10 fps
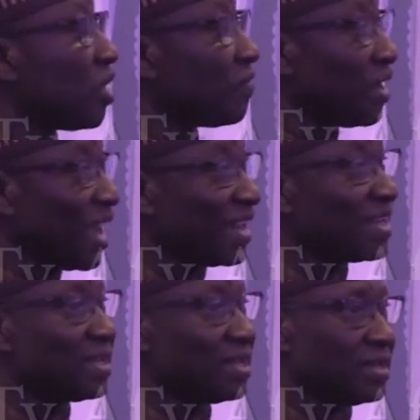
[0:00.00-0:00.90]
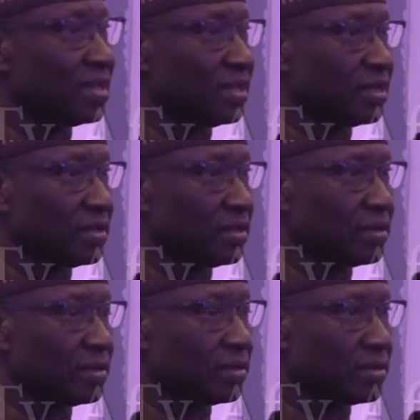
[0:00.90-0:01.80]
you have led
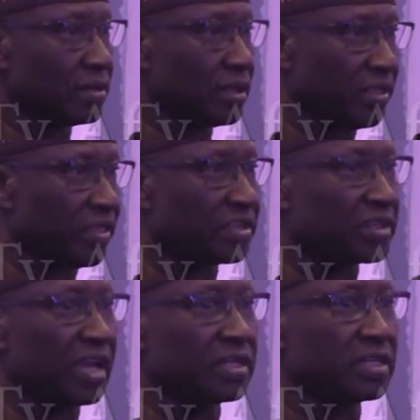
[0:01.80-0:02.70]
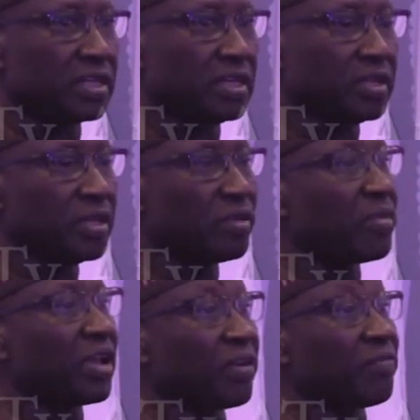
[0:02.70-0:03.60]
in this country
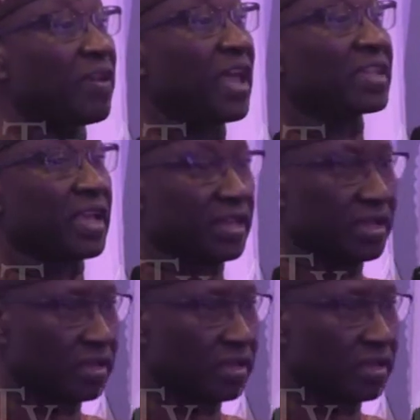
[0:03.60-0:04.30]
be reflected